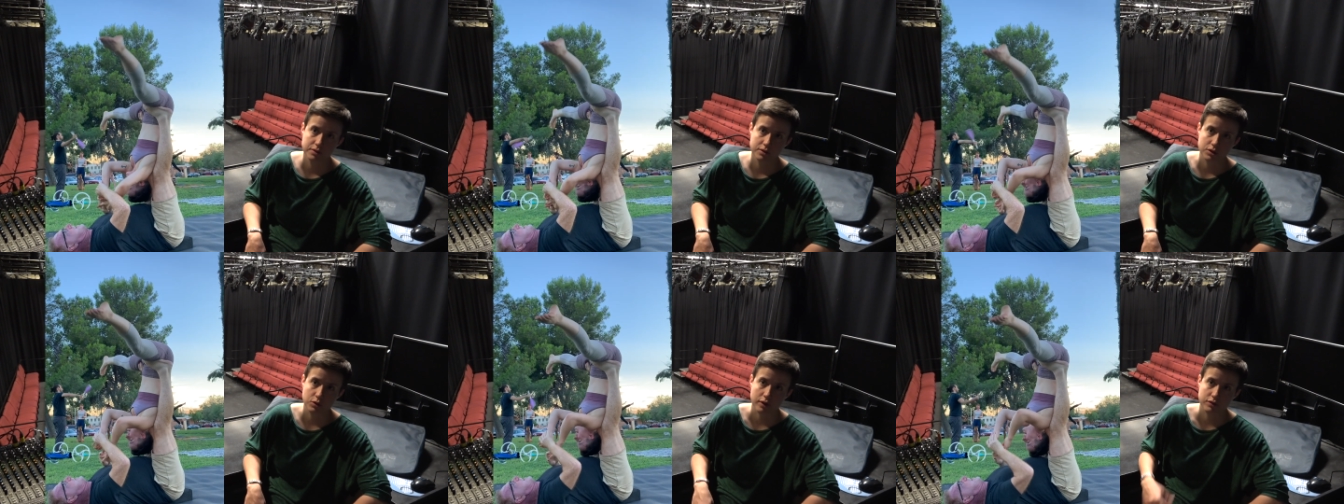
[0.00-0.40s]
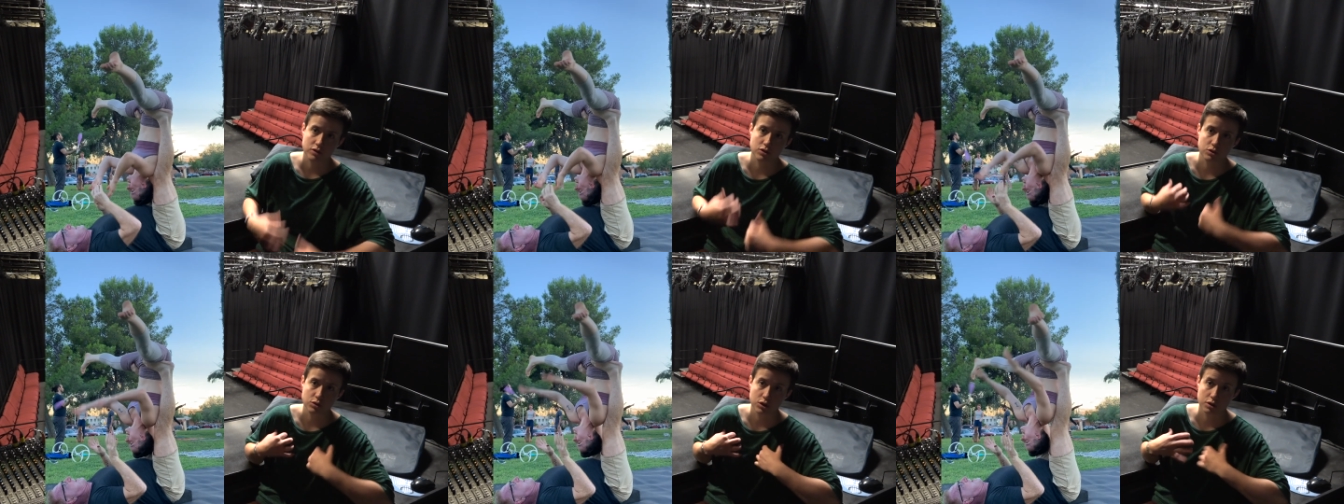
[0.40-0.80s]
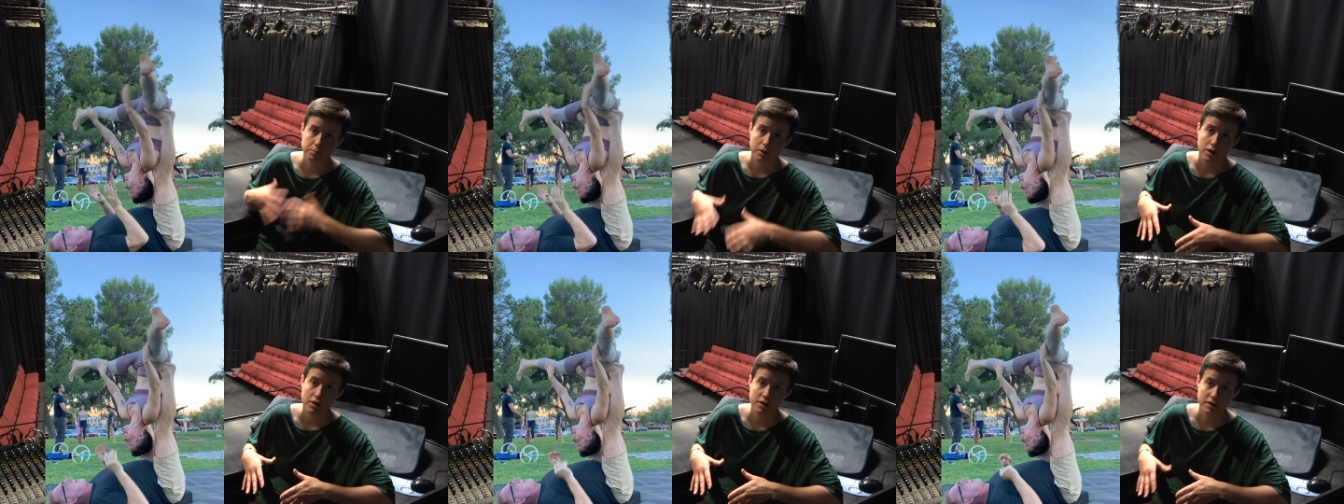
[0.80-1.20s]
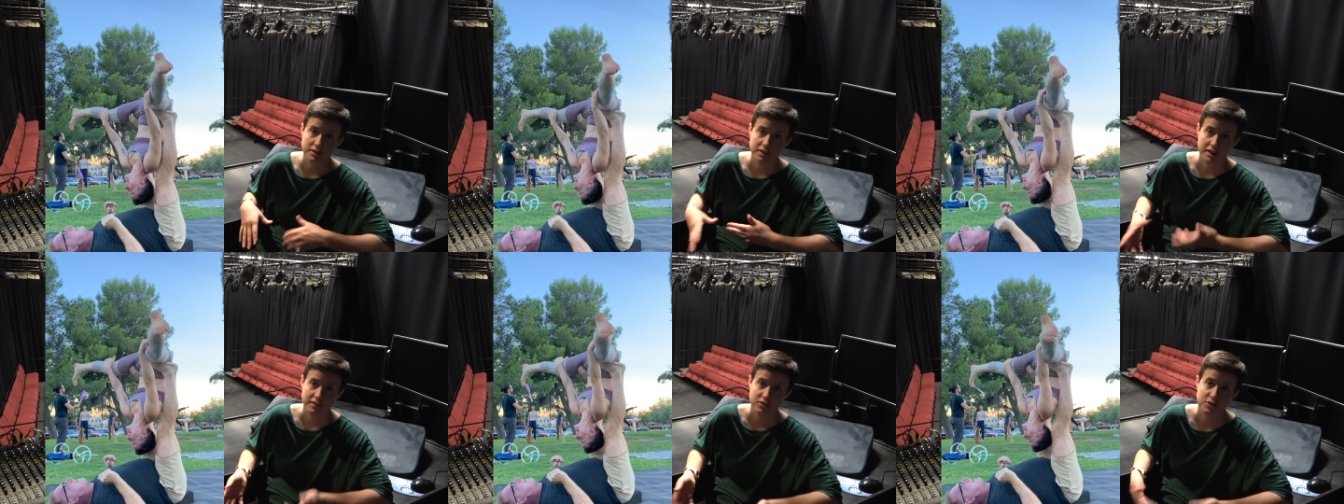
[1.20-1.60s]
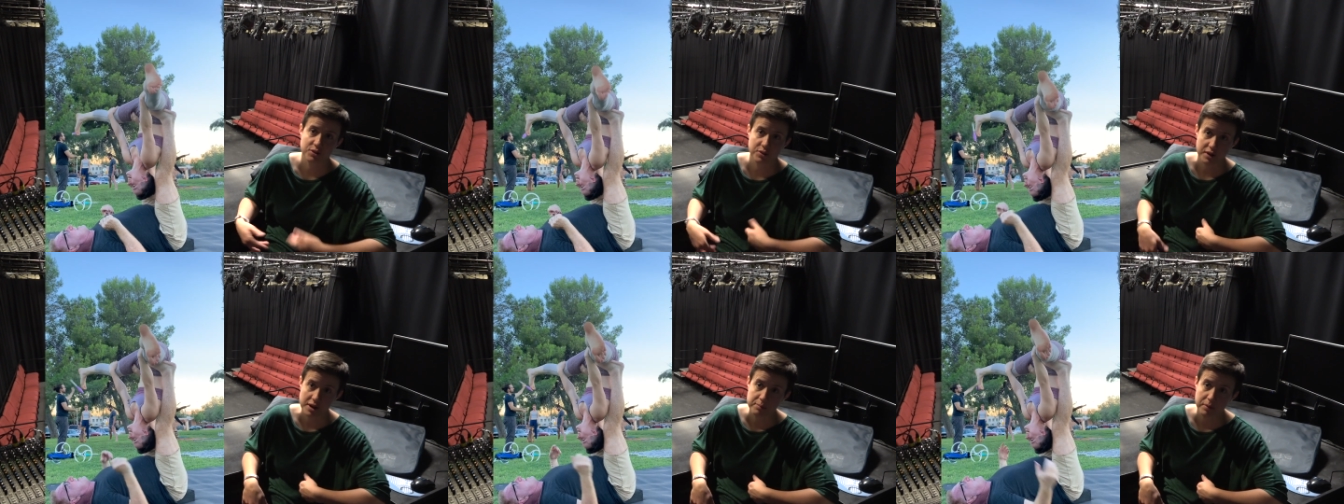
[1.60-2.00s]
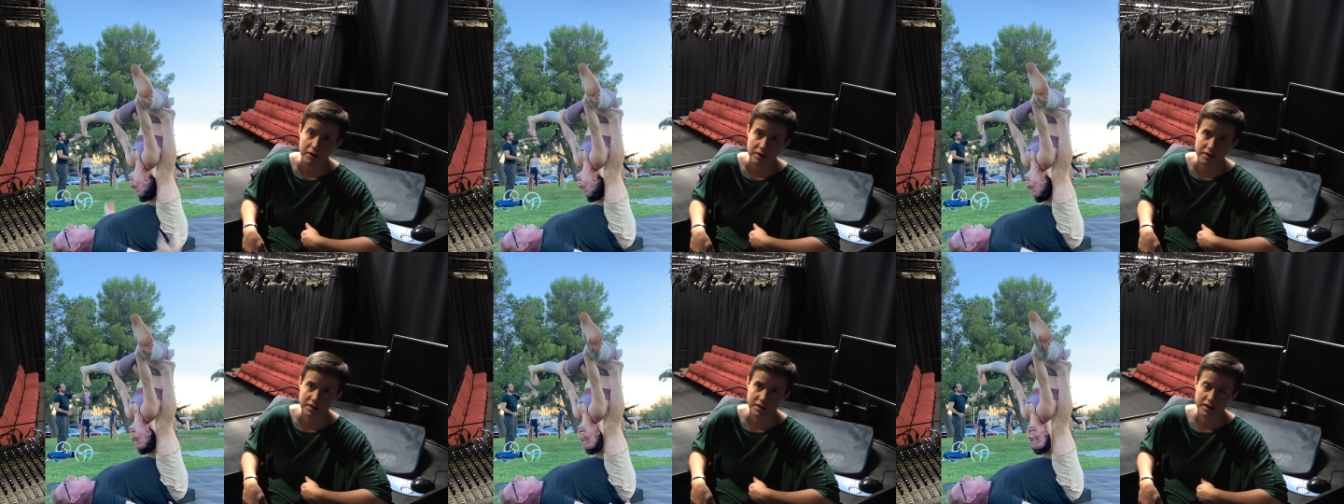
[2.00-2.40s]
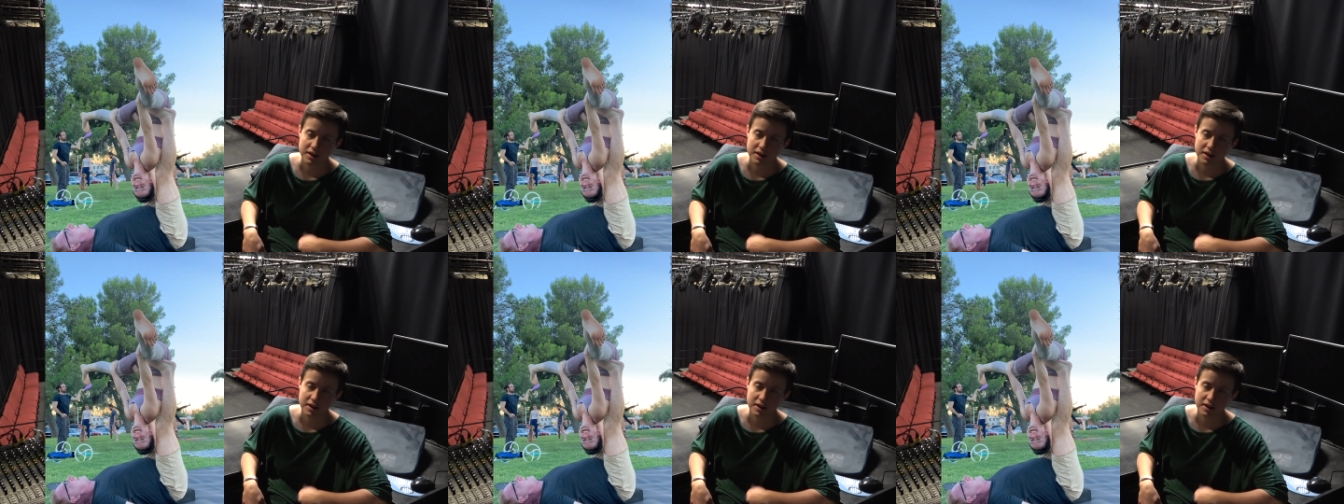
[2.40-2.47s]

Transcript: You have to do your part and they have to do their part.